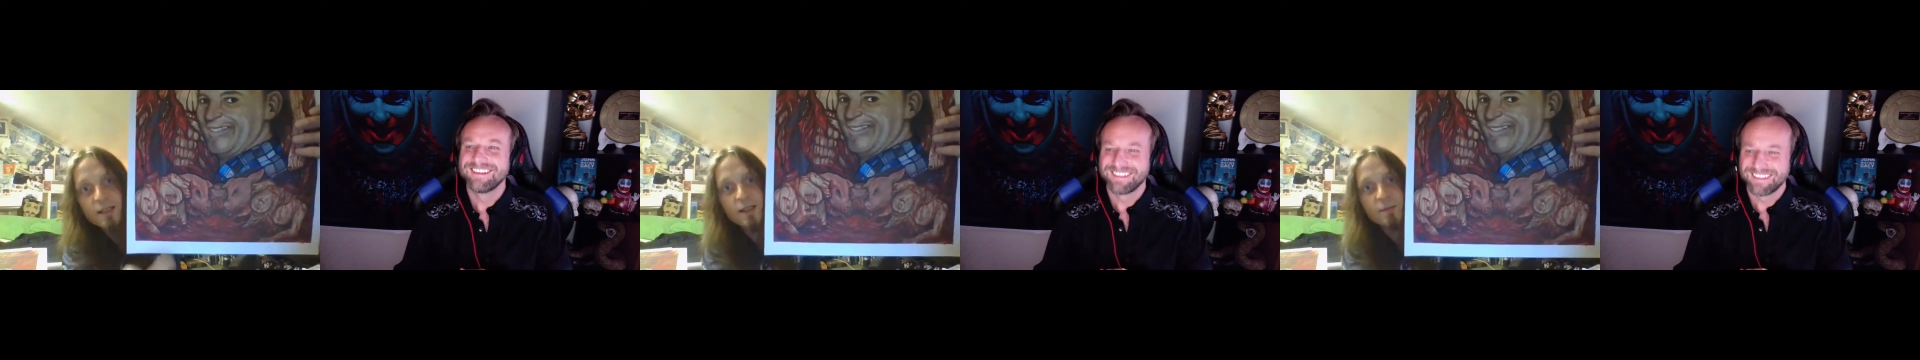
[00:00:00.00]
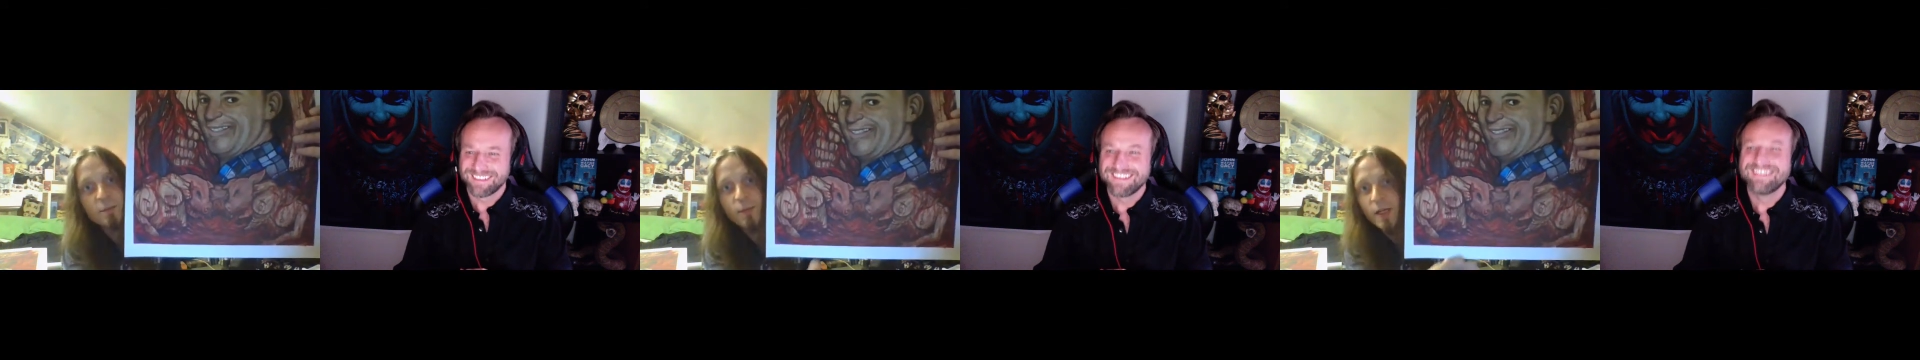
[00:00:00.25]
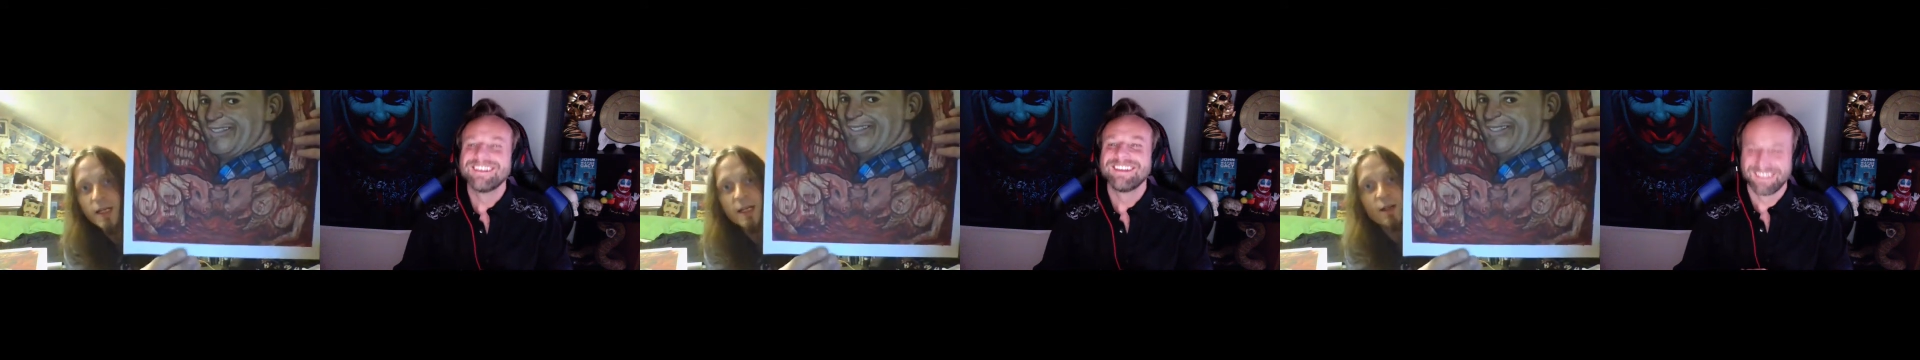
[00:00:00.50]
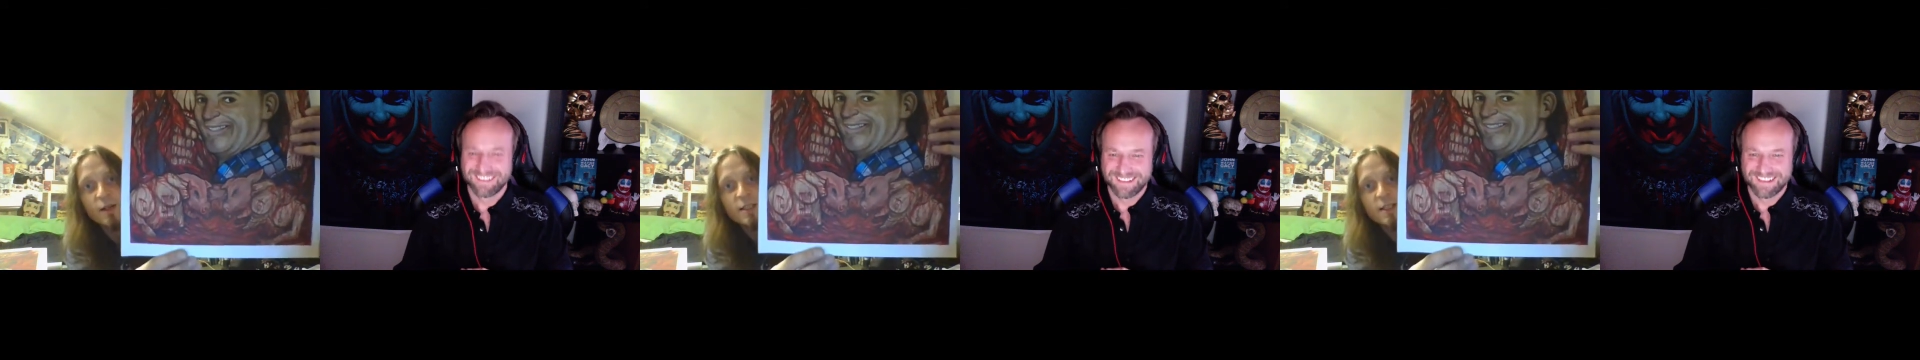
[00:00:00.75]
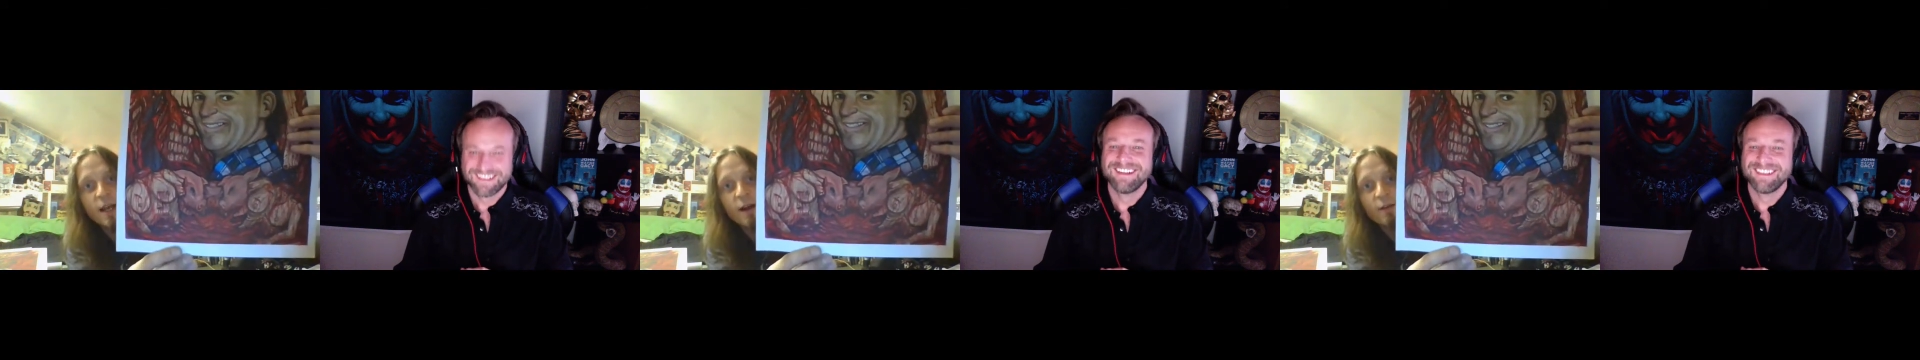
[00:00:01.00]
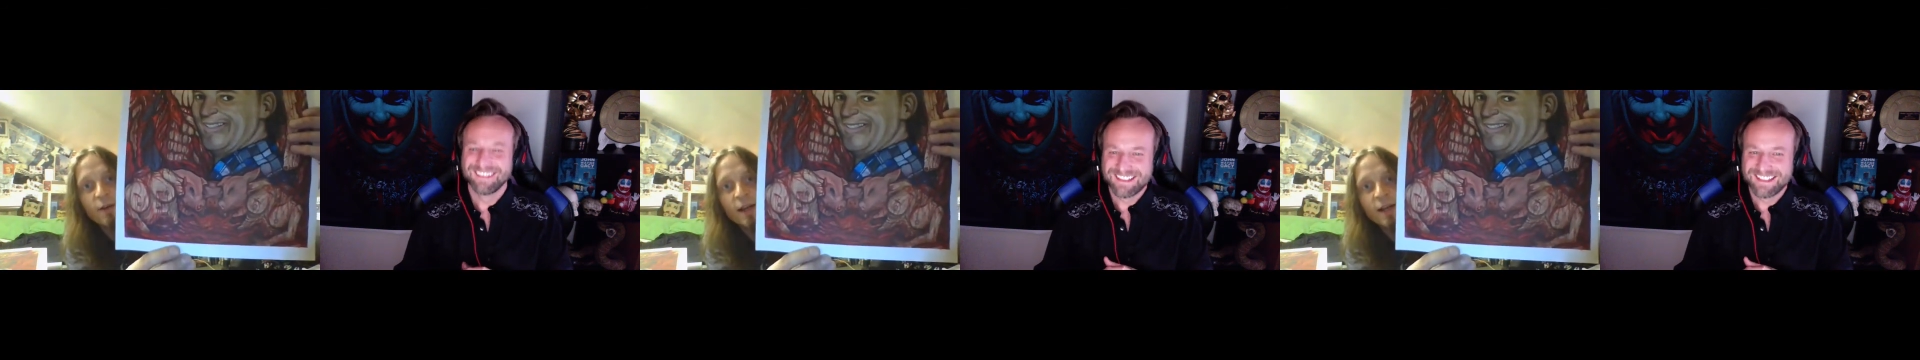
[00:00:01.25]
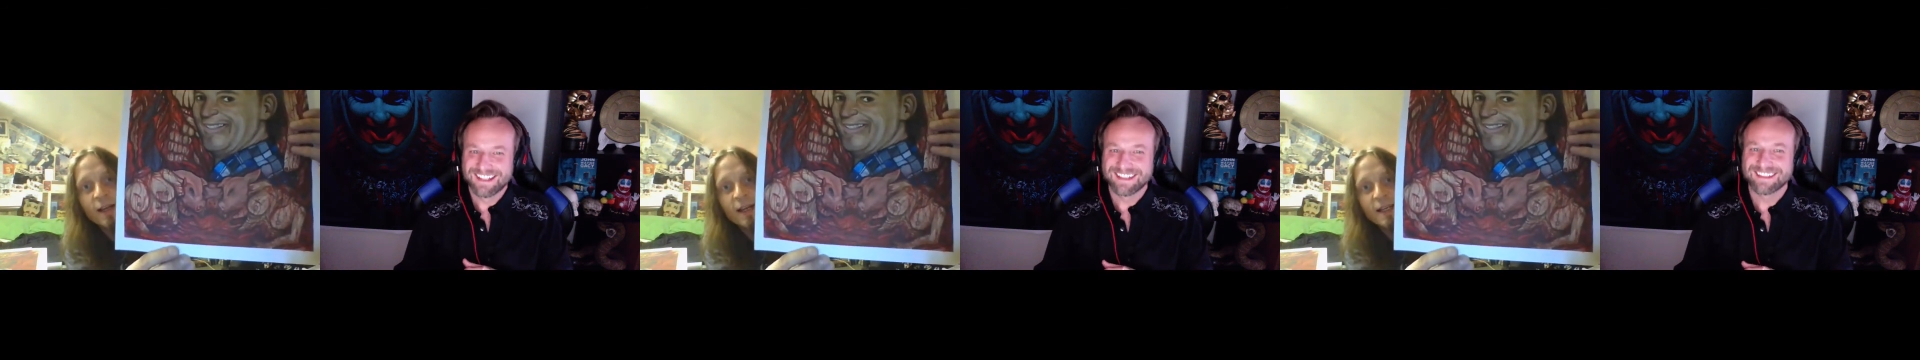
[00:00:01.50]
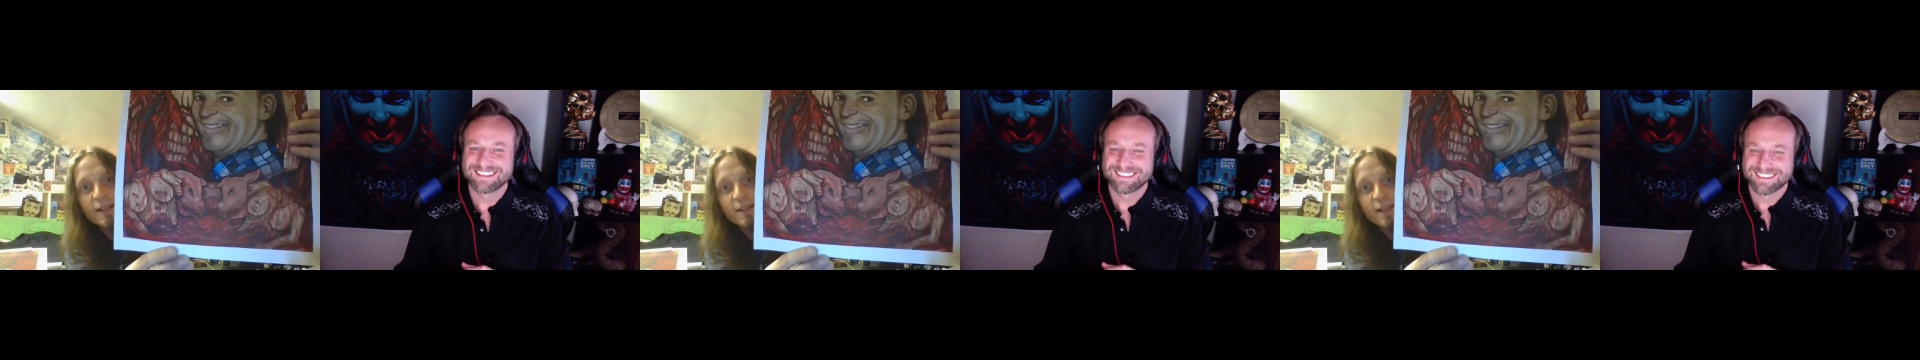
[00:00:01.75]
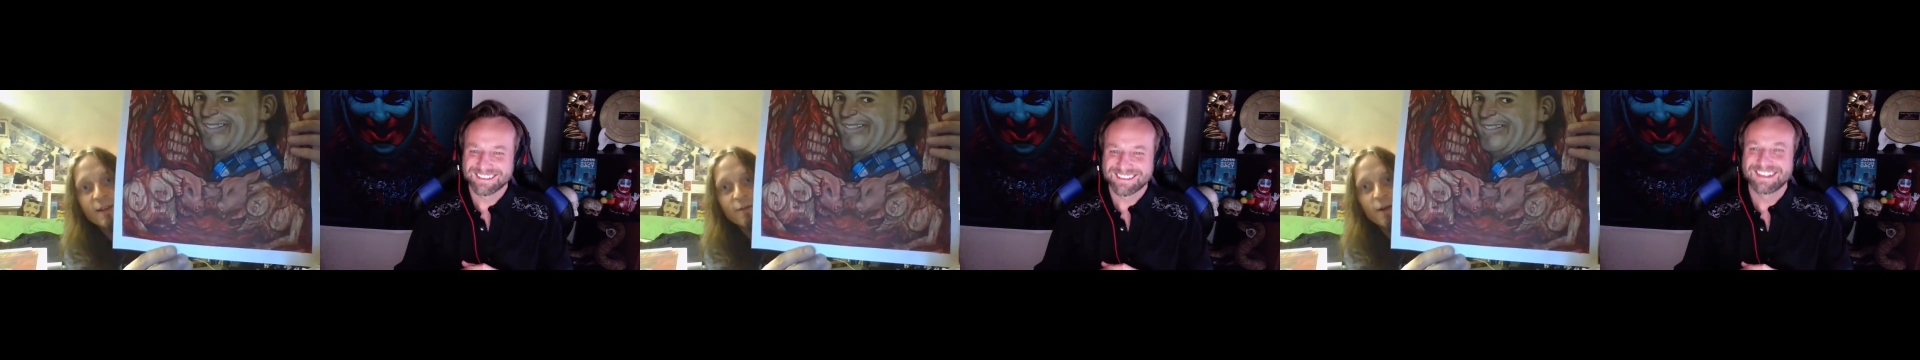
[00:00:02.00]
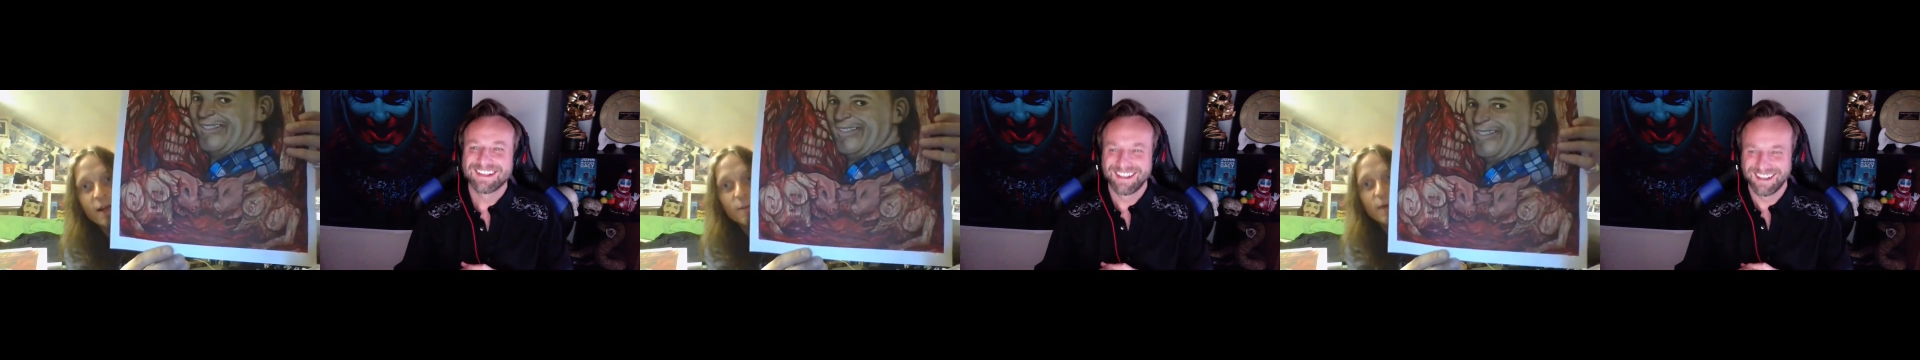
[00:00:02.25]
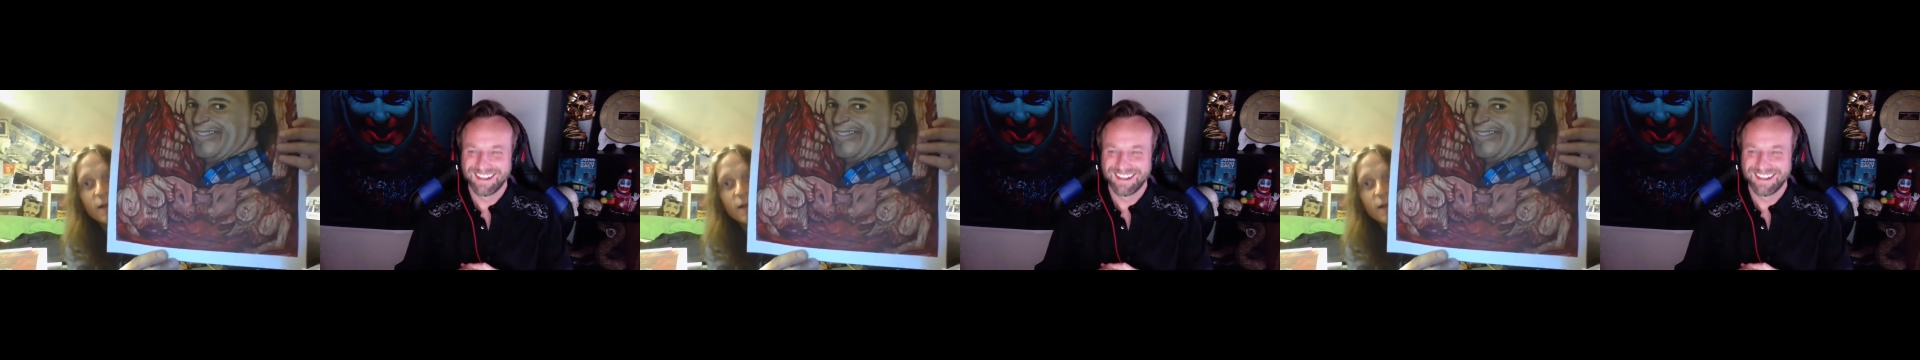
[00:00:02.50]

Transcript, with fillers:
Speaker 1: it's a. He looks terrifying. Yeah. He looks like a right.